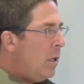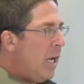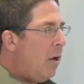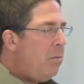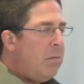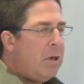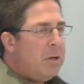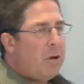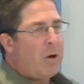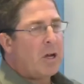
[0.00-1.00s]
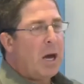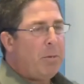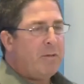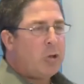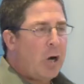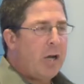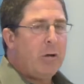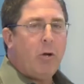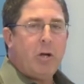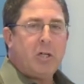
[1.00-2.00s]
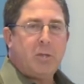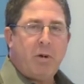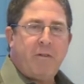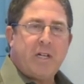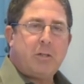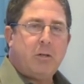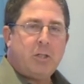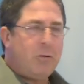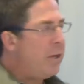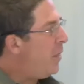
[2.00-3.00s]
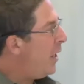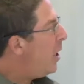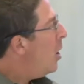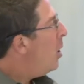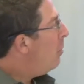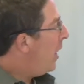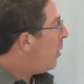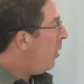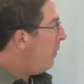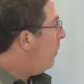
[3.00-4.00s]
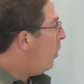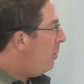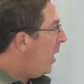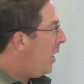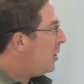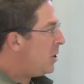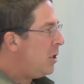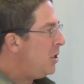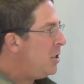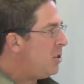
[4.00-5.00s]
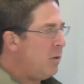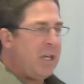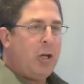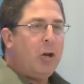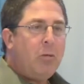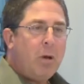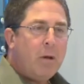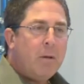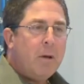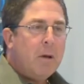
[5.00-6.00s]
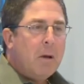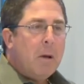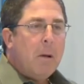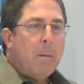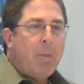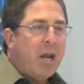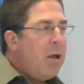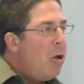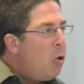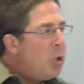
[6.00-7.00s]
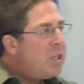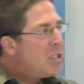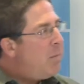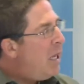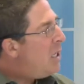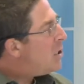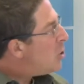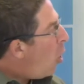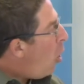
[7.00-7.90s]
Now, there are a couple of trial lawyers and professors who I think like calling for more money just because it's what they do. But what this means is